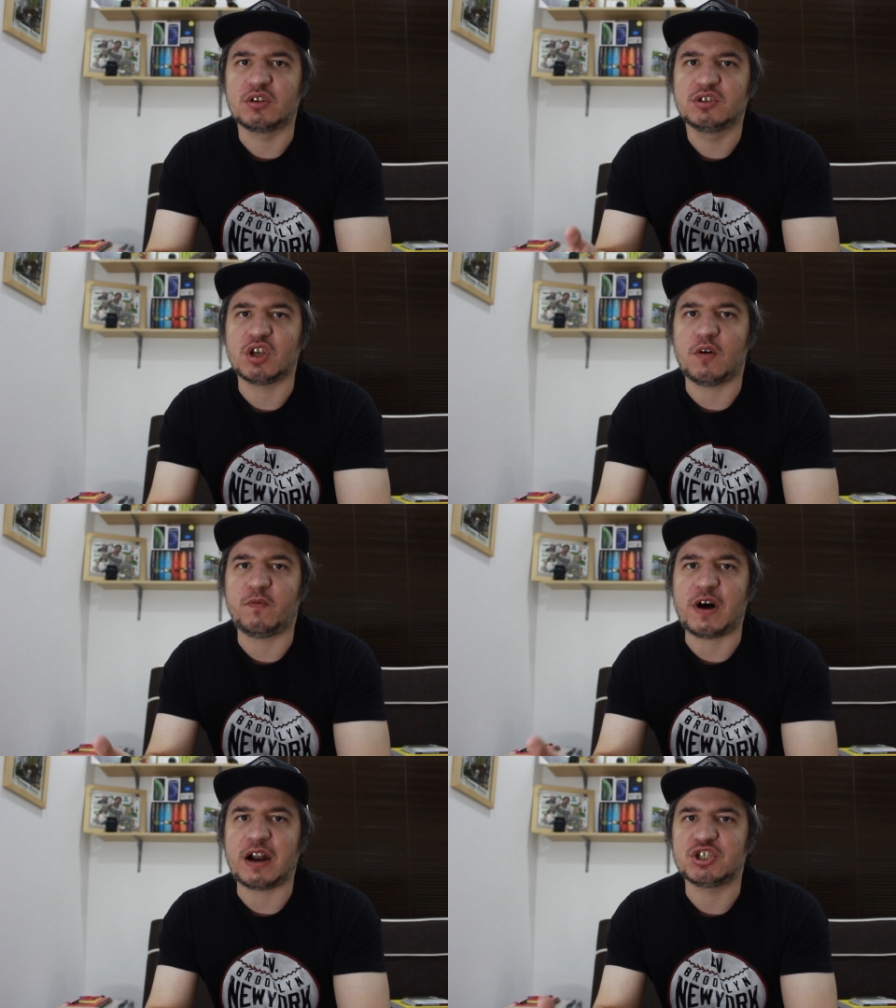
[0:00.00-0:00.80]
so
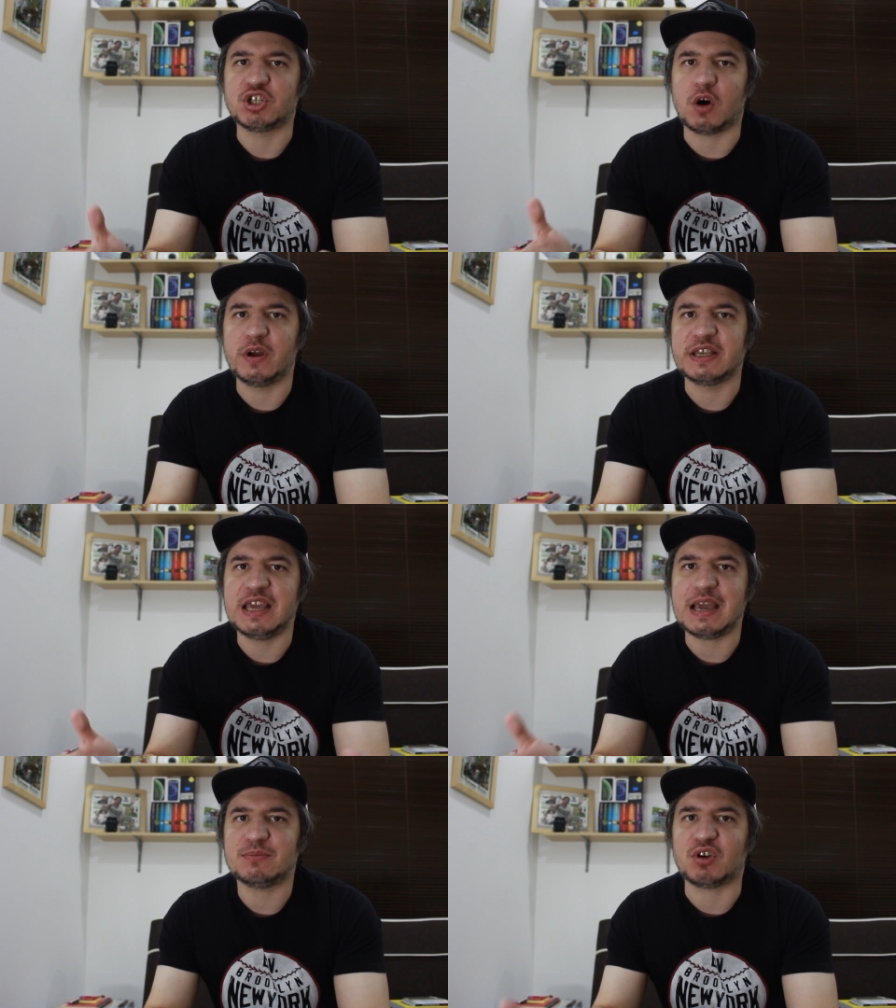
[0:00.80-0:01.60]
far showing
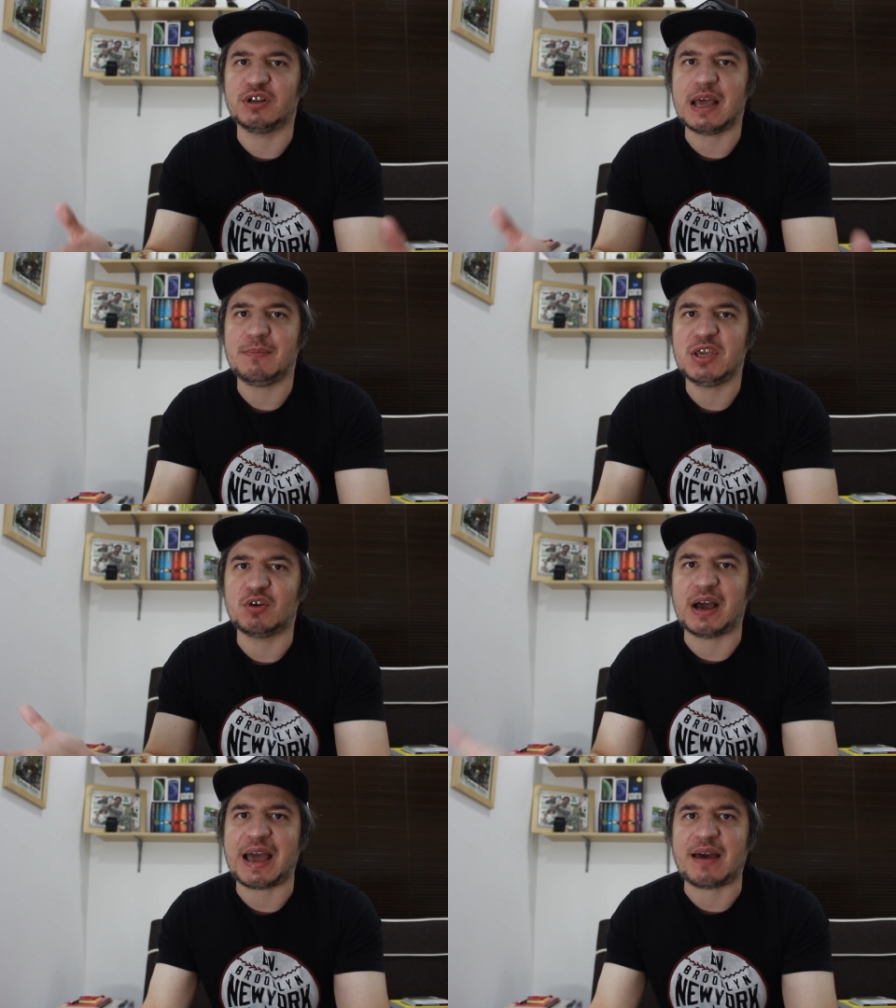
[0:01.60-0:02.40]
games on the
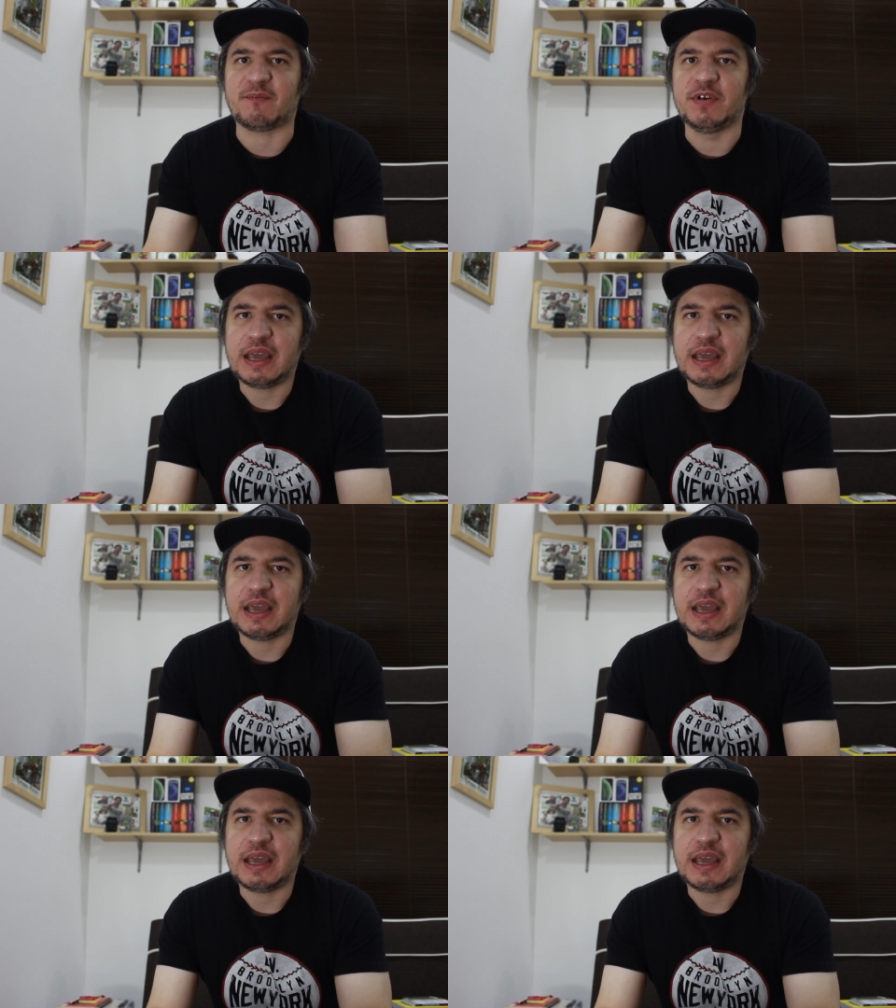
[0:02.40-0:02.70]
Amico have.